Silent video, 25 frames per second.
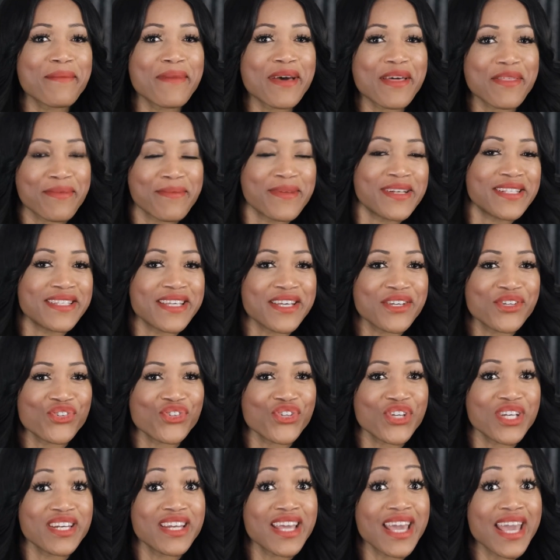
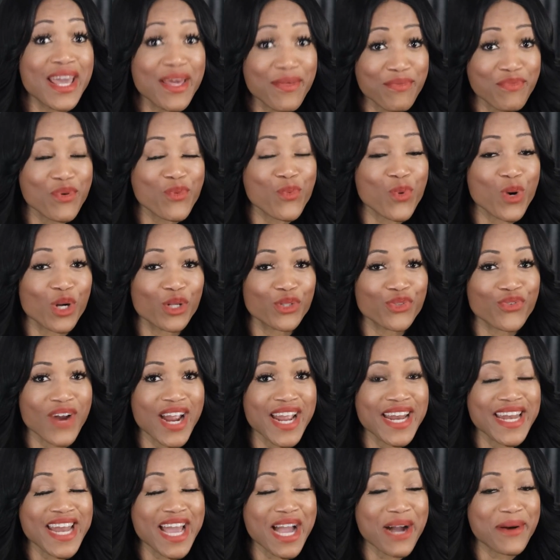mathematician in the world
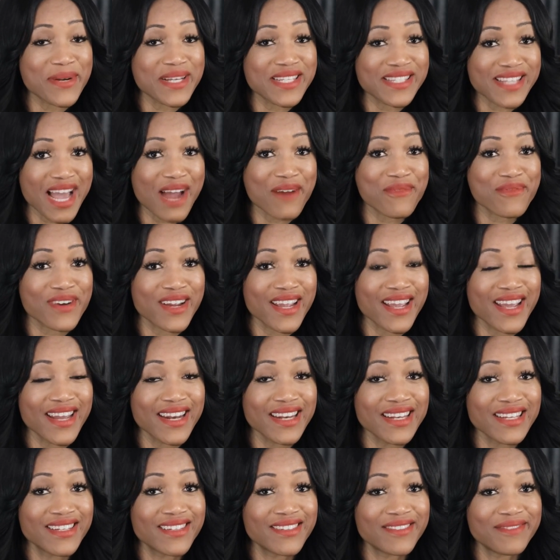right now is
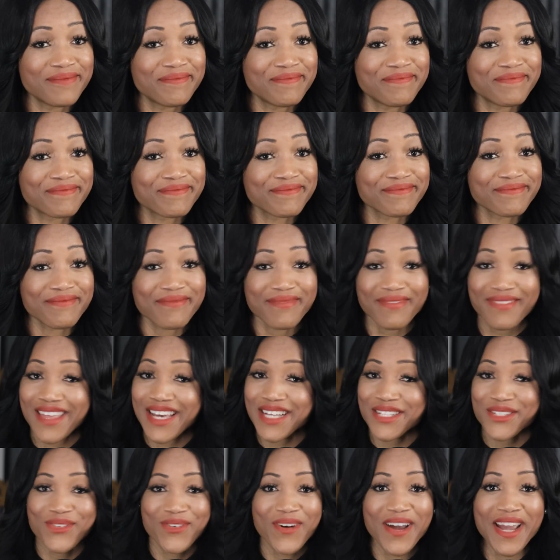African?
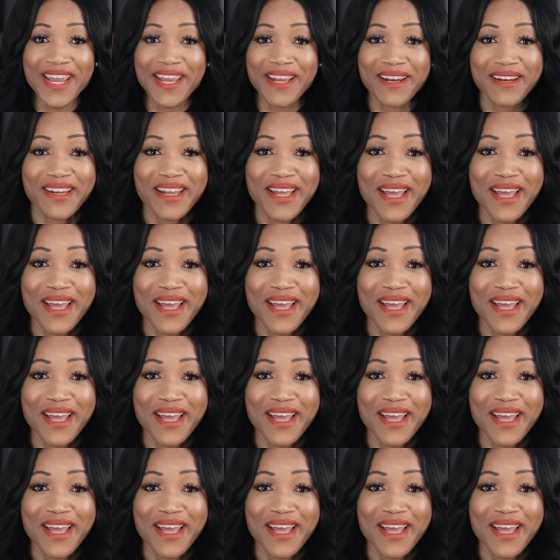That's right.